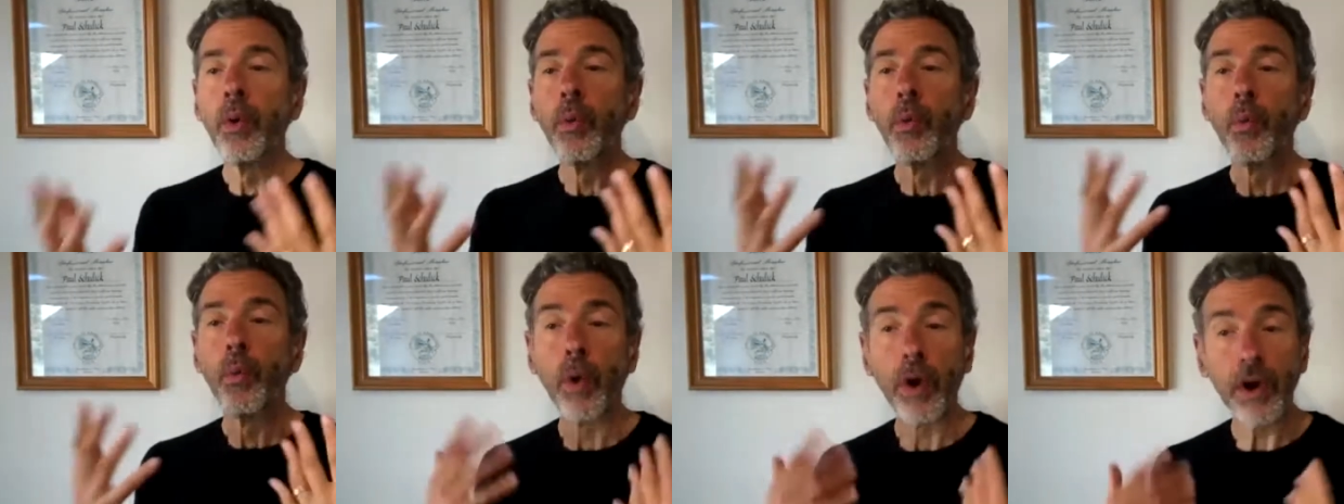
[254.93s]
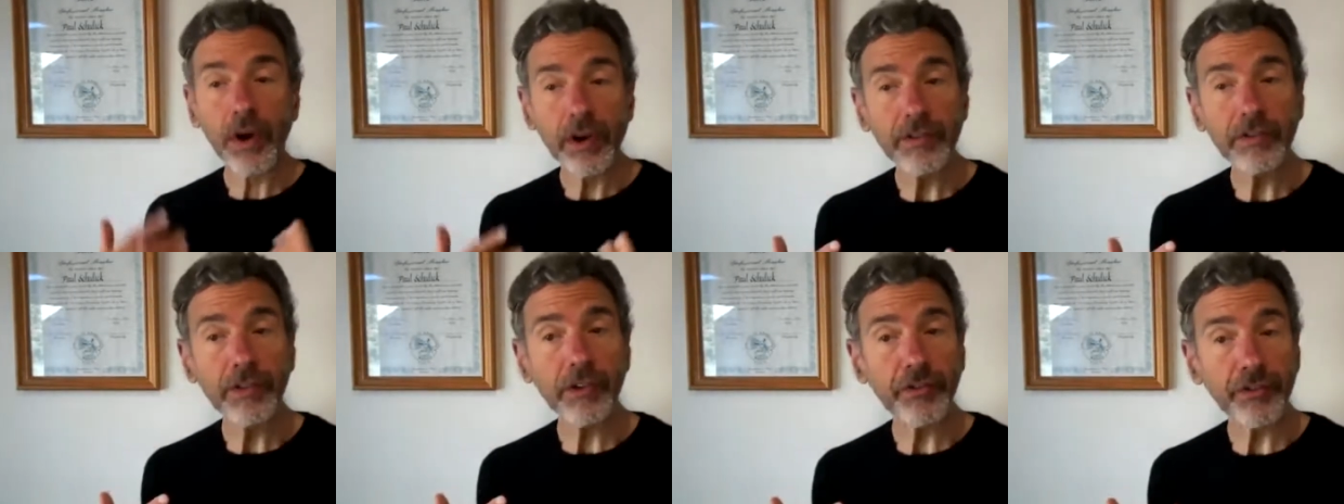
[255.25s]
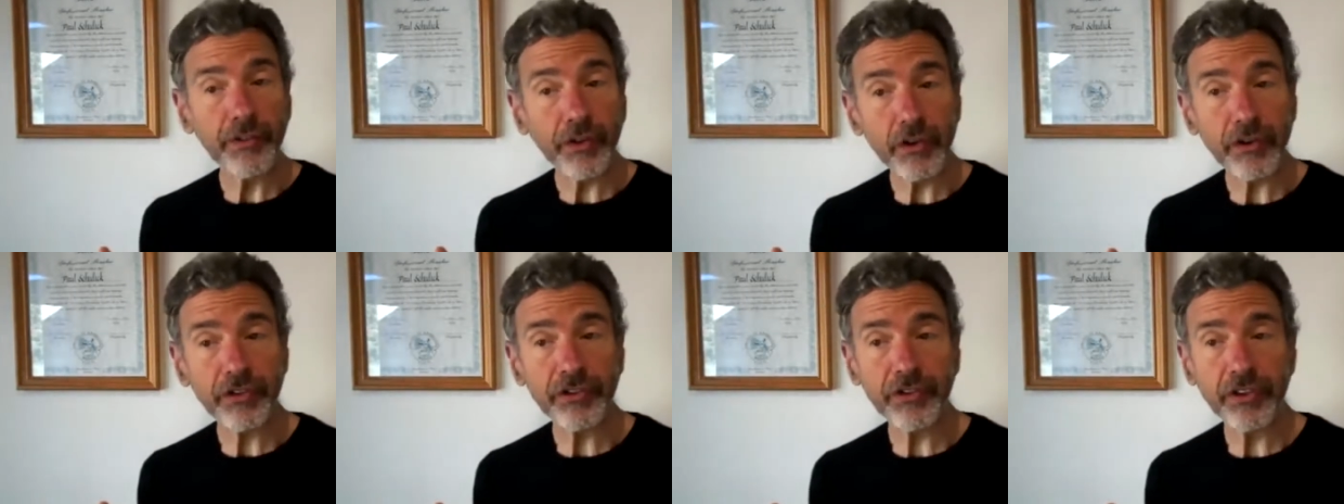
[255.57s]
One of the
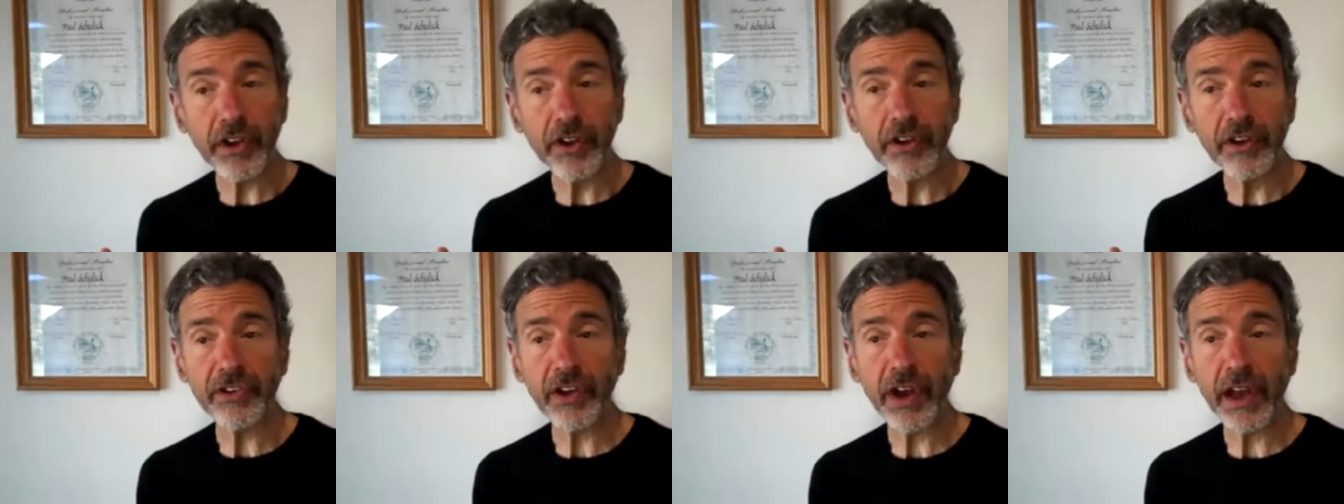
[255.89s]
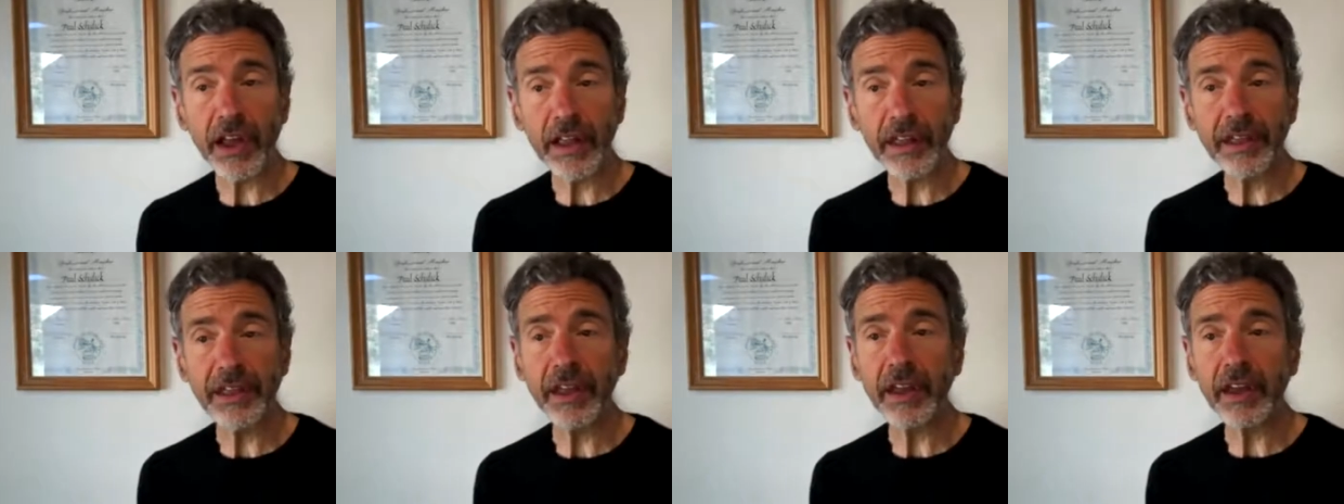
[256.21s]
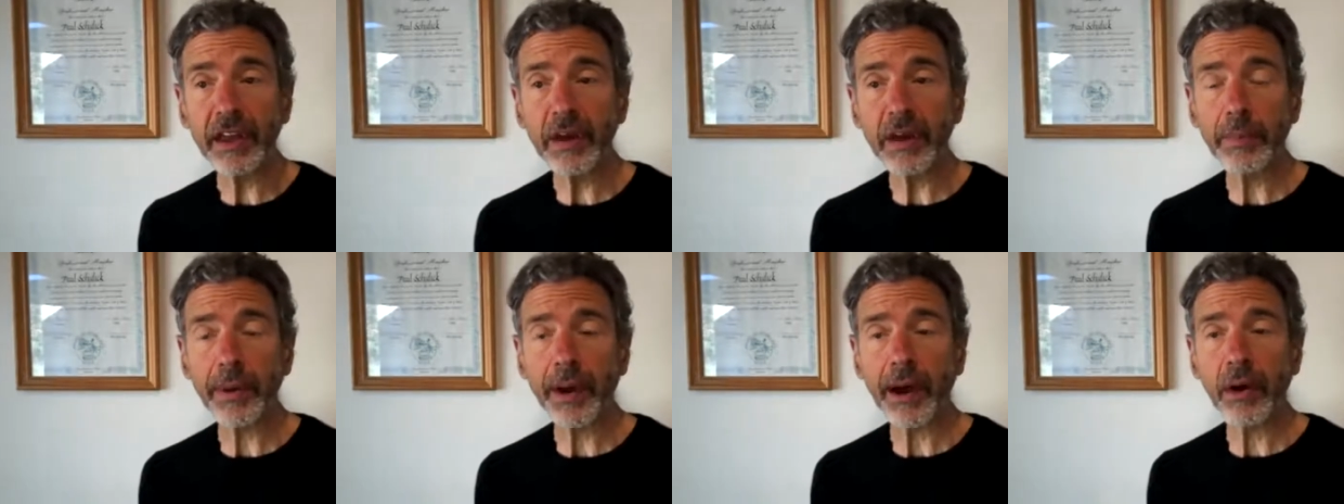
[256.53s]
first things I think
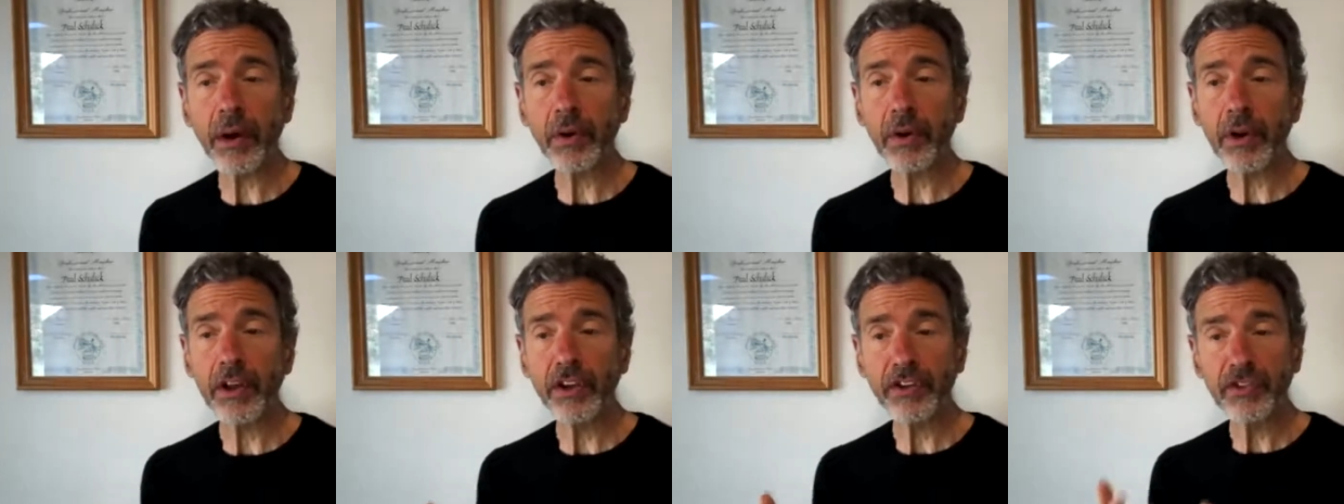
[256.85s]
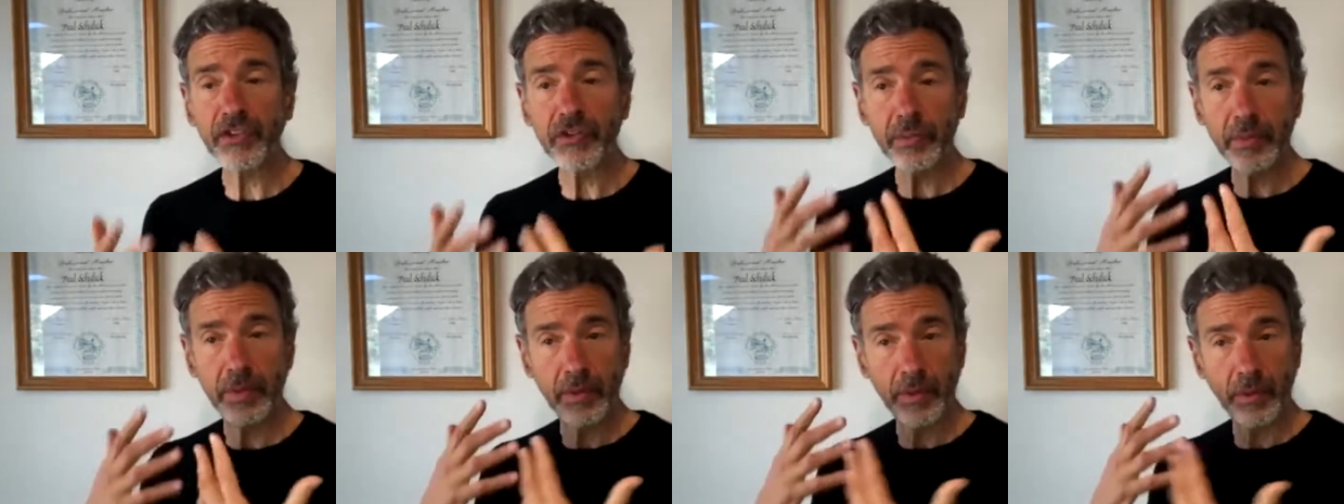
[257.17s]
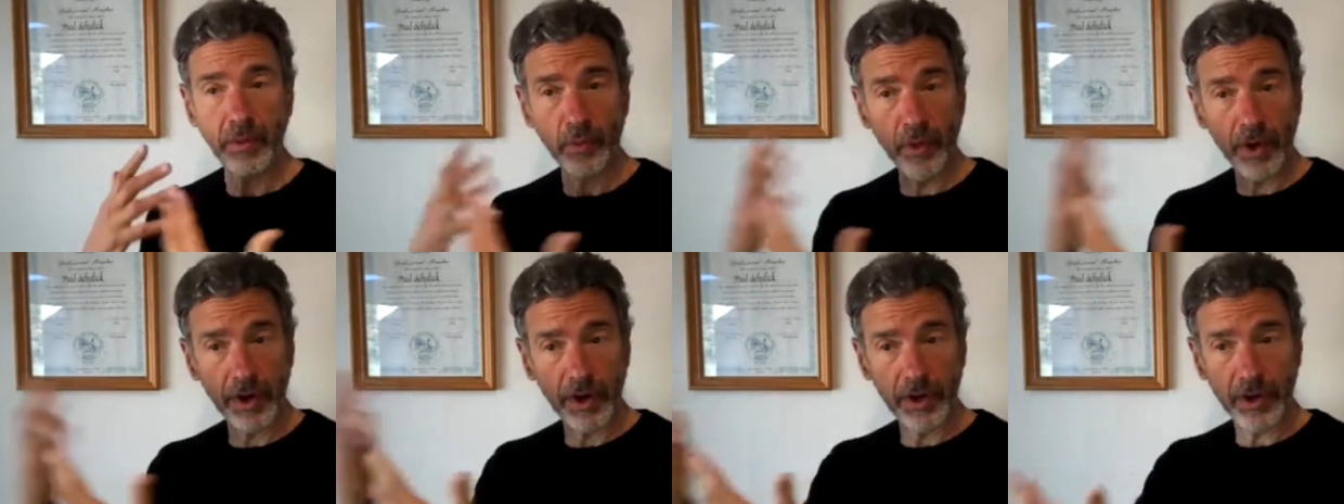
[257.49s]
about is,
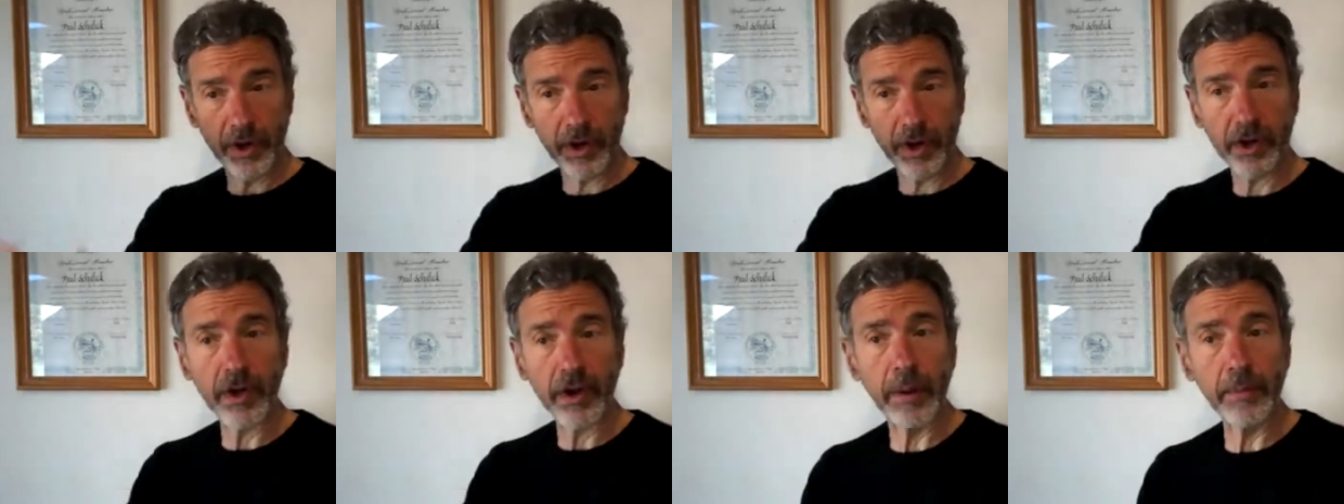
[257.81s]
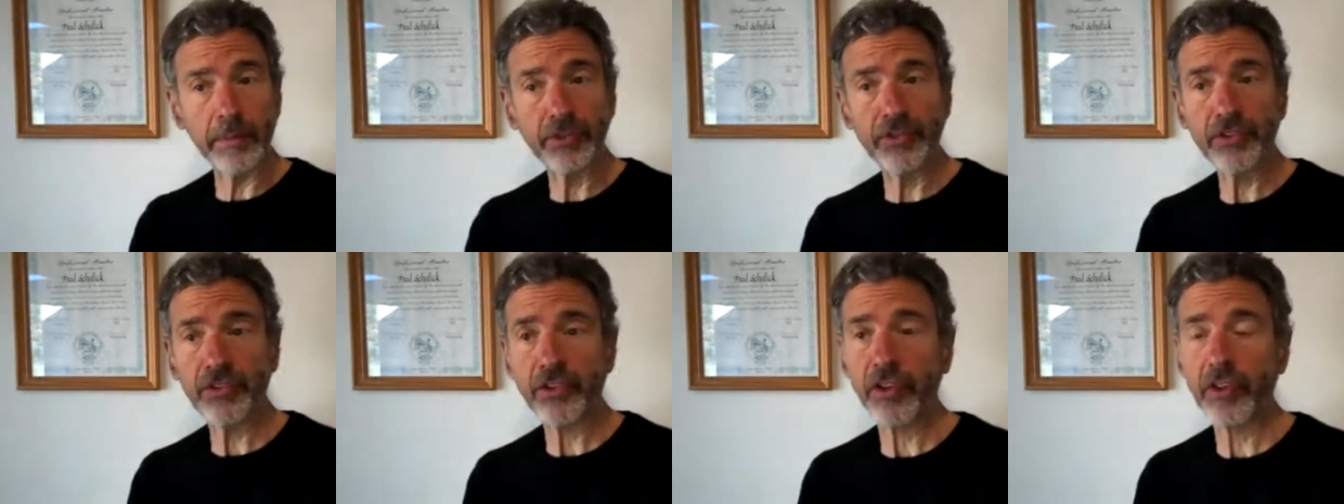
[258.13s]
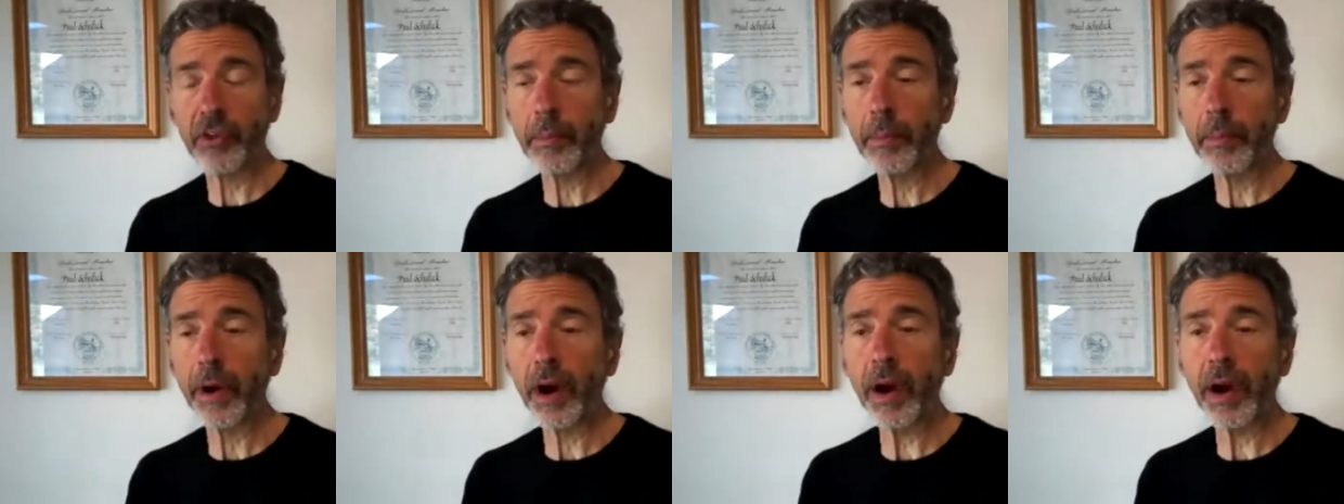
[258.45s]
when it comes to the
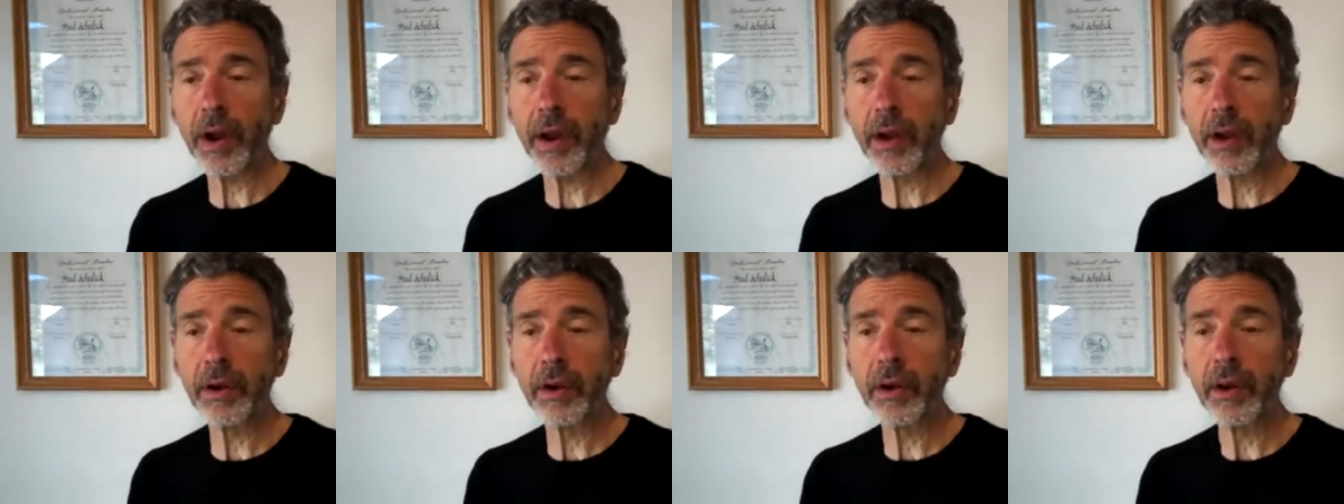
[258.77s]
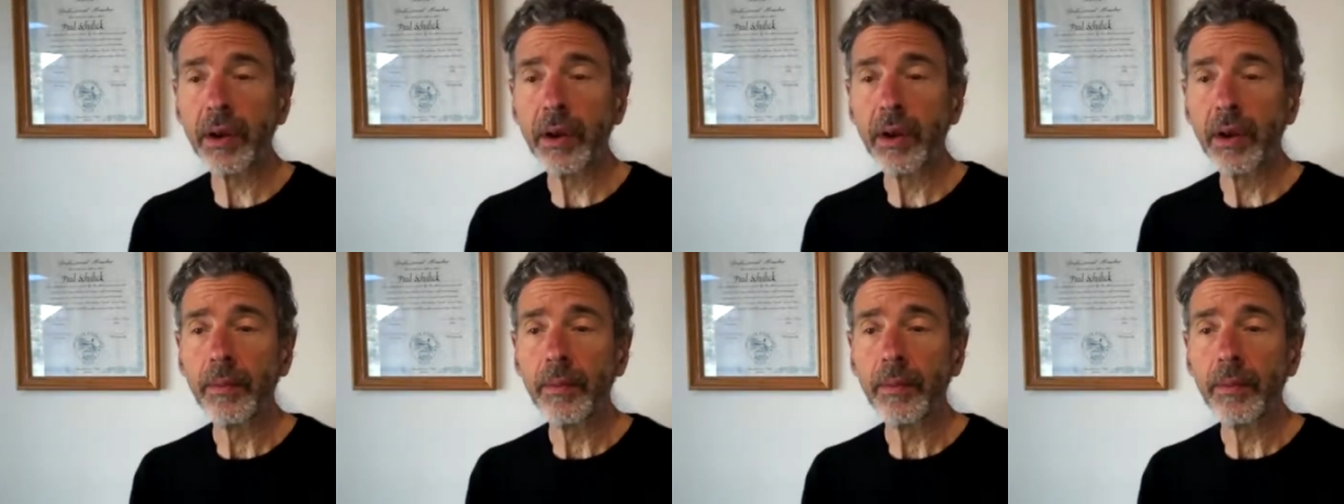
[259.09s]
mind,